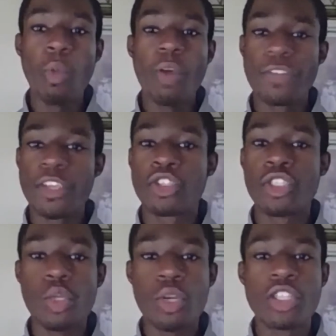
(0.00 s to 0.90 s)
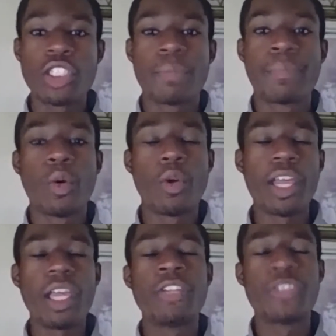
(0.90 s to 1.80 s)
with the student
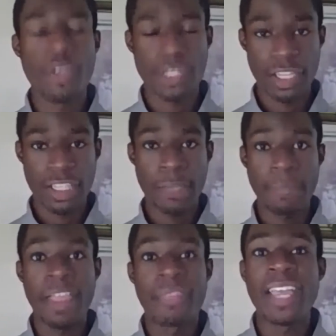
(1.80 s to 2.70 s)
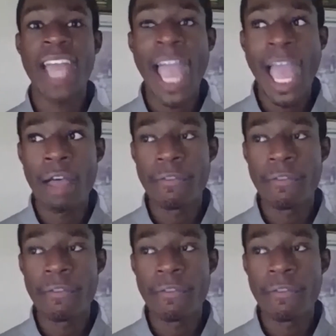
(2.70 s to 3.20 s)
supported adult system that they have,